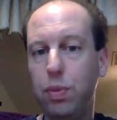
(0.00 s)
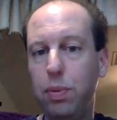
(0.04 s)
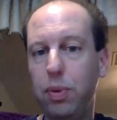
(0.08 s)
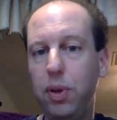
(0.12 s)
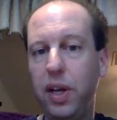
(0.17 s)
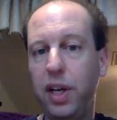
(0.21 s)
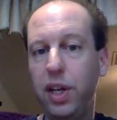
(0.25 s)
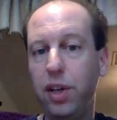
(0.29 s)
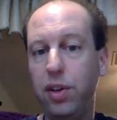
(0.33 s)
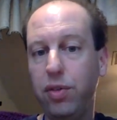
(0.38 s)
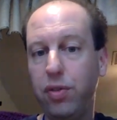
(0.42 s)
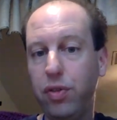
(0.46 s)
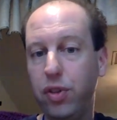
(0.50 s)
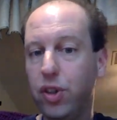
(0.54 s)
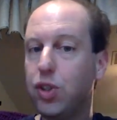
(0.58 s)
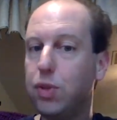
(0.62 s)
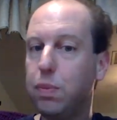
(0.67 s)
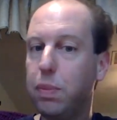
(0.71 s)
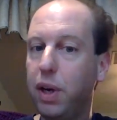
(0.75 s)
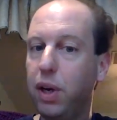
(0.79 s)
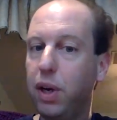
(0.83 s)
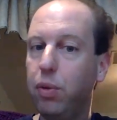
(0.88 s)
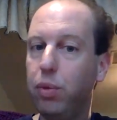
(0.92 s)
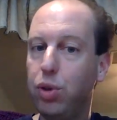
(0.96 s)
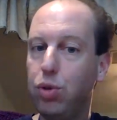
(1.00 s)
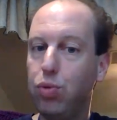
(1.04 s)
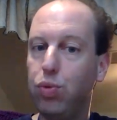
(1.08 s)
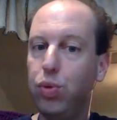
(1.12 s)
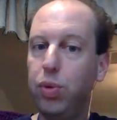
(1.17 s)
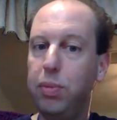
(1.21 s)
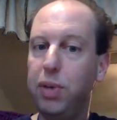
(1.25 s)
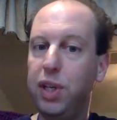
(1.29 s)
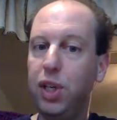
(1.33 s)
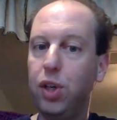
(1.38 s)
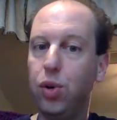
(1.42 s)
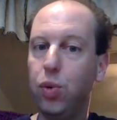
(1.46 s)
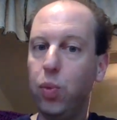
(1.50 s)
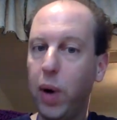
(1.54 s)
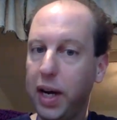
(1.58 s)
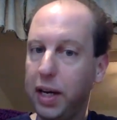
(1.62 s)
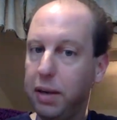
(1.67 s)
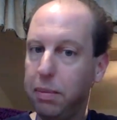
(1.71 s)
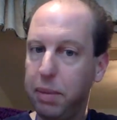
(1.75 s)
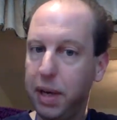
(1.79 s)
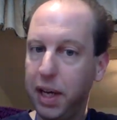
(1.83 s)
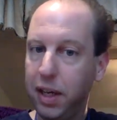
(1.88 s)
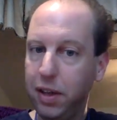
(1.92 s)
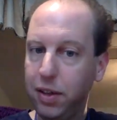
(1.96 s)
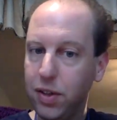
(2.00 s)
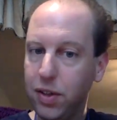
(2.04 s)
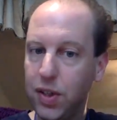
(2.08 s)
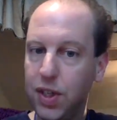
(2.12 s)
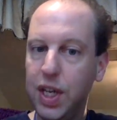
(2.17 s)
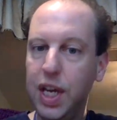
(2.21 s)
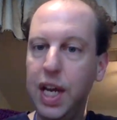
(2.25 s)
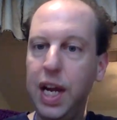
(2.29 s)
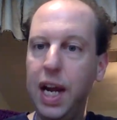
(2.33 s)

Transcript: play your first belt, which will be your white belt.